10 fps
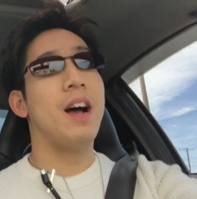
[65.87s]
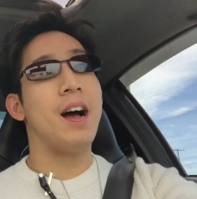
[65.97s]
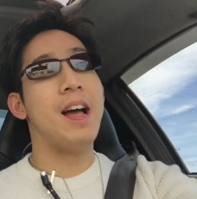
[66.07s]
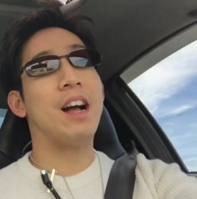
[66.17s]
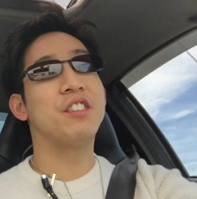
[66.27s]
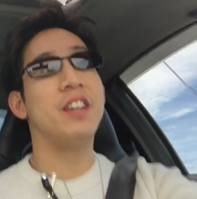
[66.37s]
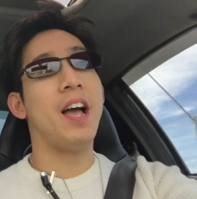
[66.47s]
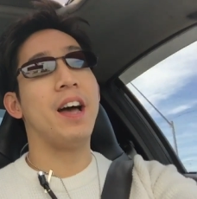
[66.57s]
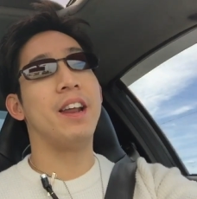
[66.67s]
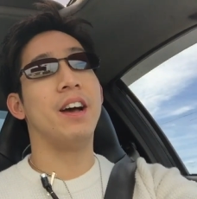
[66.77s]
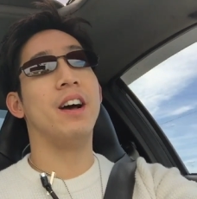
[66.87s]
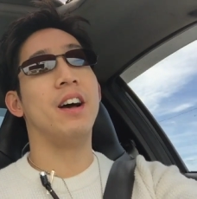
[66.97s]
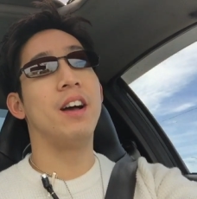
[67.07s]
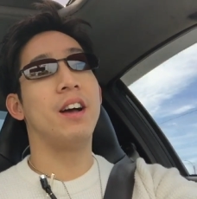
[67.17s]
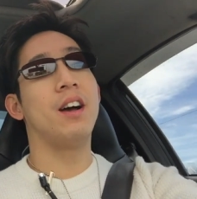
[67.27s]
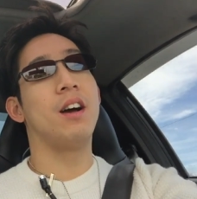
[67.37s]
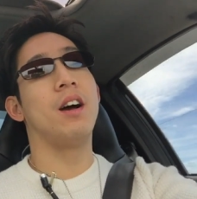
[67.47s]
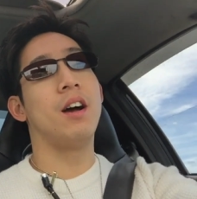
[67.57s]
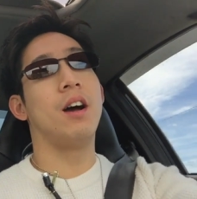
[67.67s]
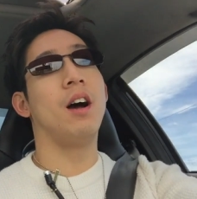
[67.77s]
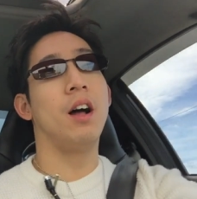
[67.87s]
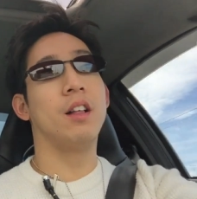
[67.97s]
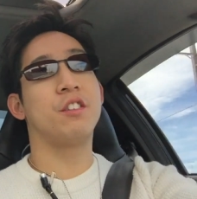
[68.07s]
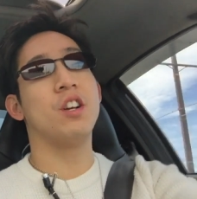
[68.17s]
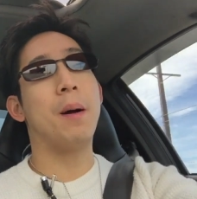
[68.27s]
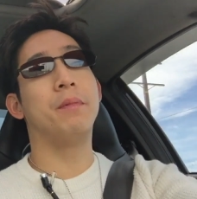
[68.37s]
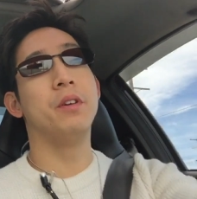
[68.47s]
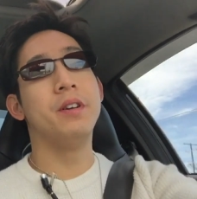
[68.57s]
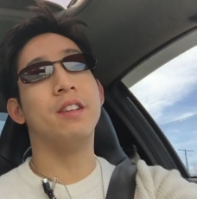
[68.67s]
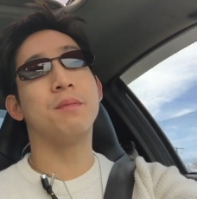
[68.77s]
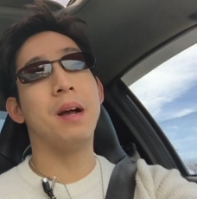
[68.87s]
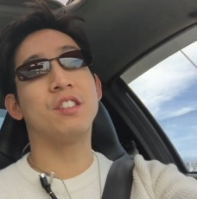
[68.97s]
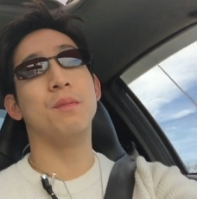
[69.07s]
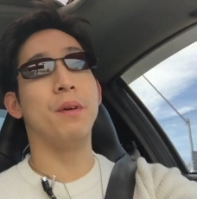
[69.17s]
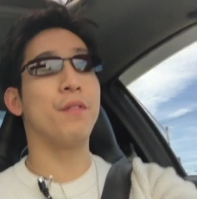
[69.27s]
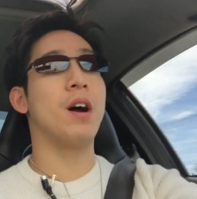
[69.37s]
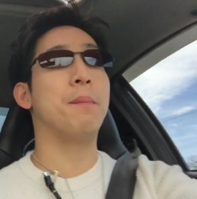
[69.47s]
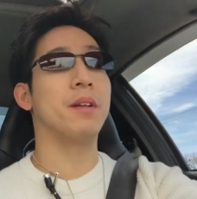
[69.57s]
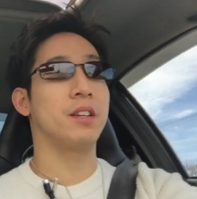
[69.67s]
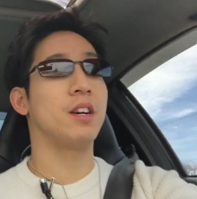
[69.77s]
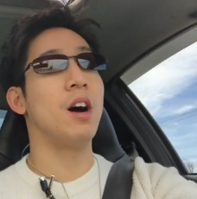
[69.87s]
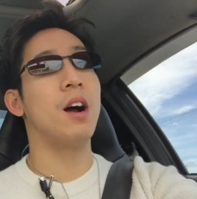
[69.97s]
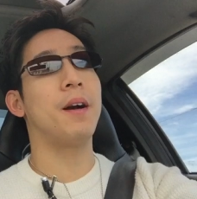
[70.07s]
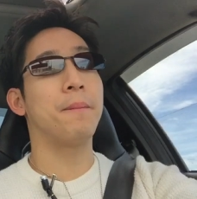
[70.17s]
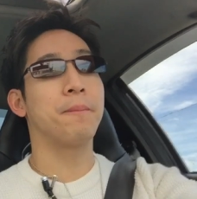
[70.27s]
I actually had a shop do an inspection before I bought the car,